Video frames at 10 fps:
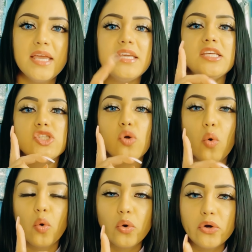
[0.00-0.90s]
He is
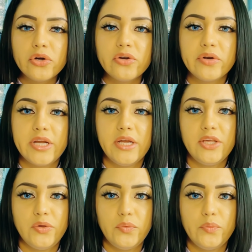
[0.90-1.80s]
ordering
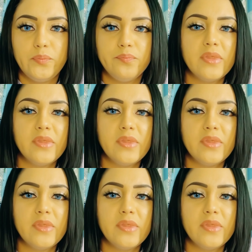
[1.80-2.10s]
you,